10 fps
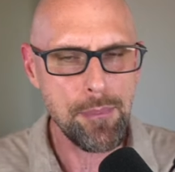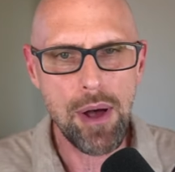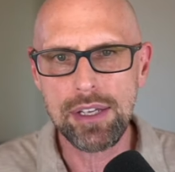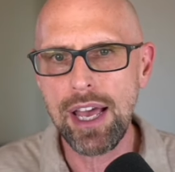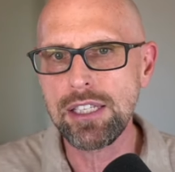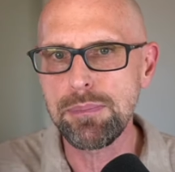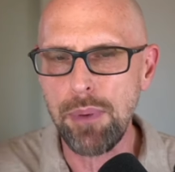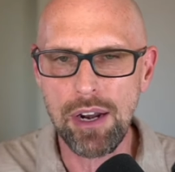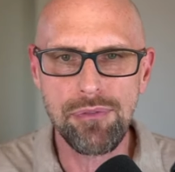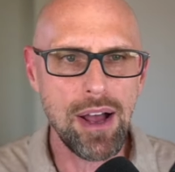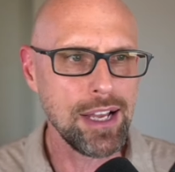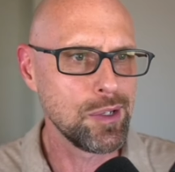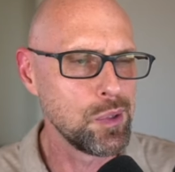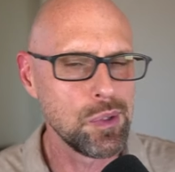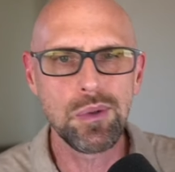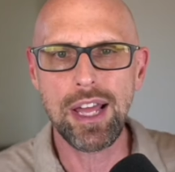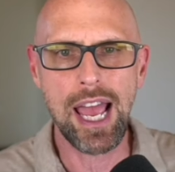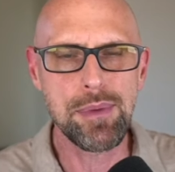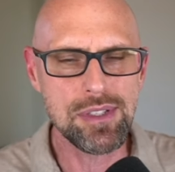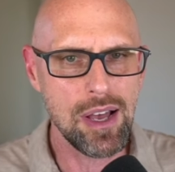Podcasts, Spotify, Google,
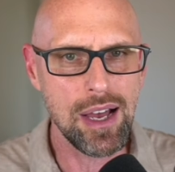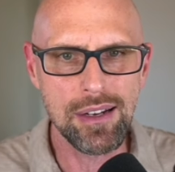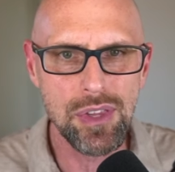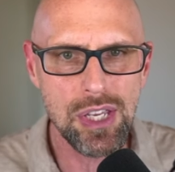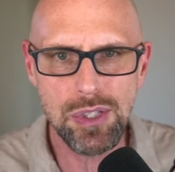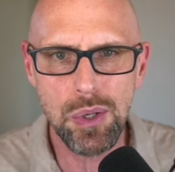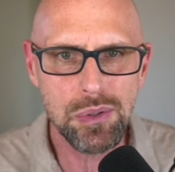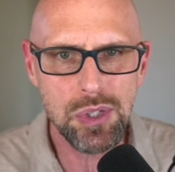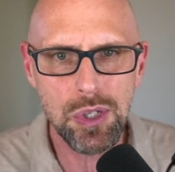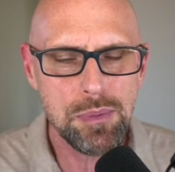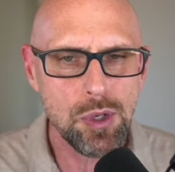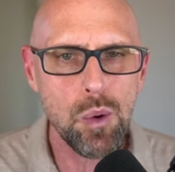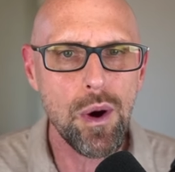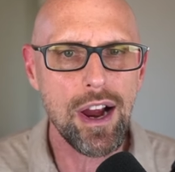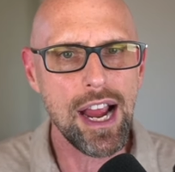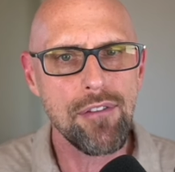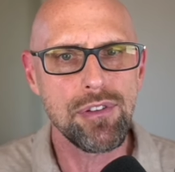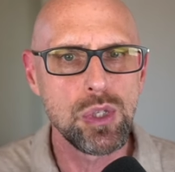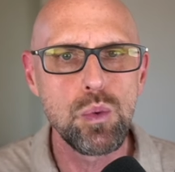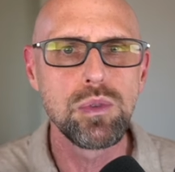Amazon, the YouTubes, or
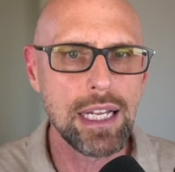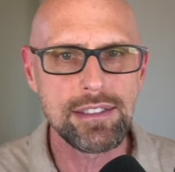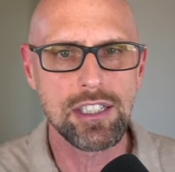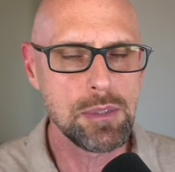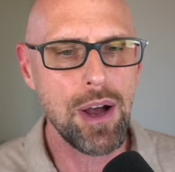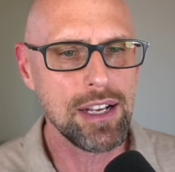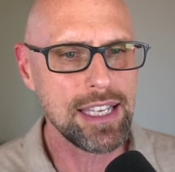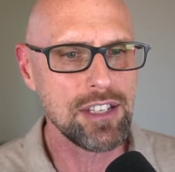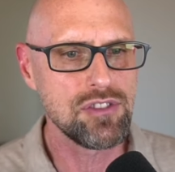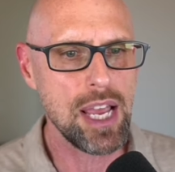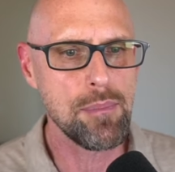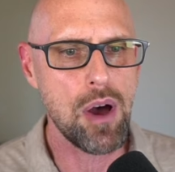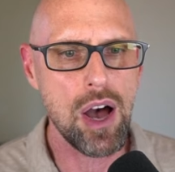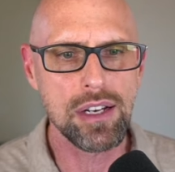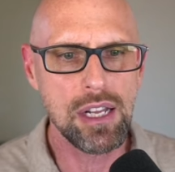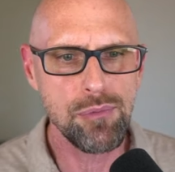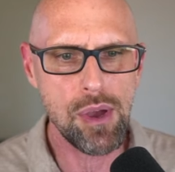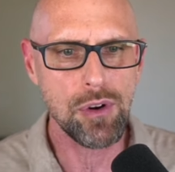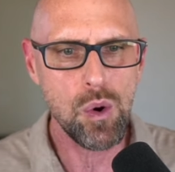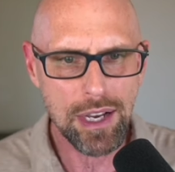wherever you like to get your podcast jam on. And if
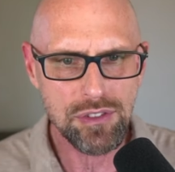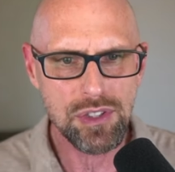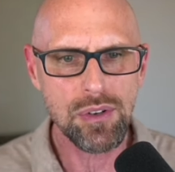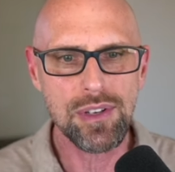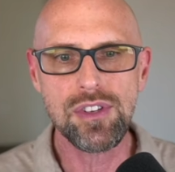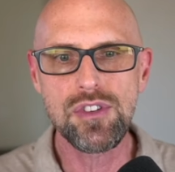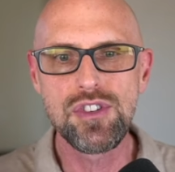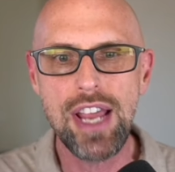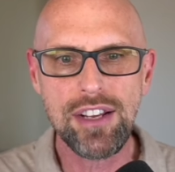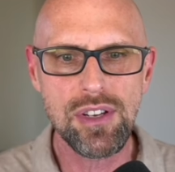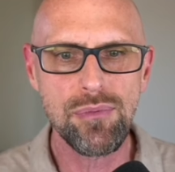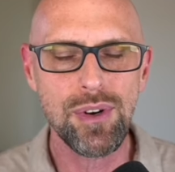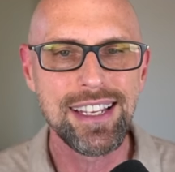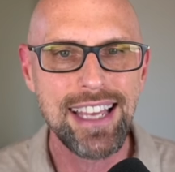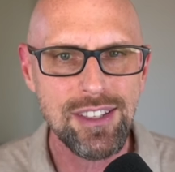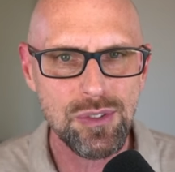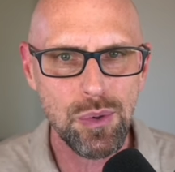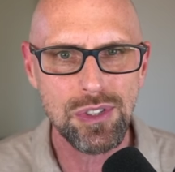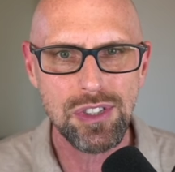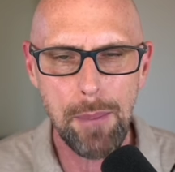you have a question or a suggestion for a
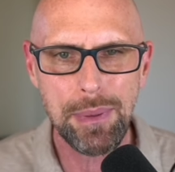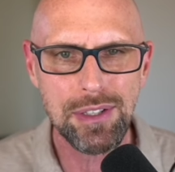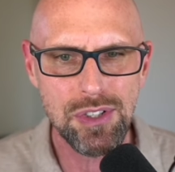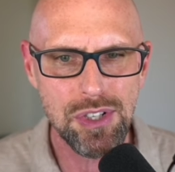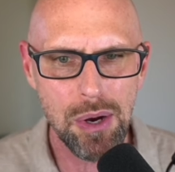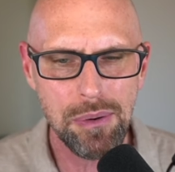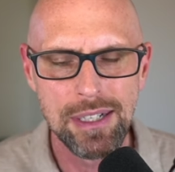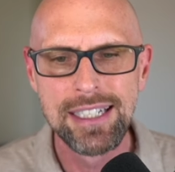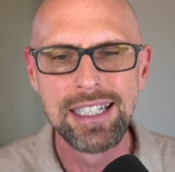guest or a topic of the show,